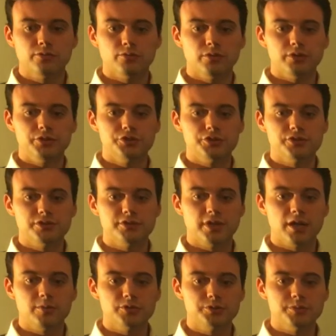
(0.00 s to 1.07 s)
religious
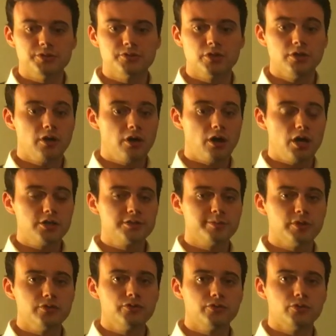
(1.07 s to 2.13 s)
establishments,
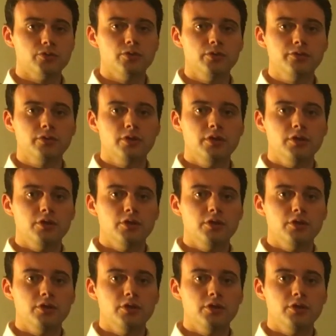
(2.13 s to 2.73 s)
hospitals, schools.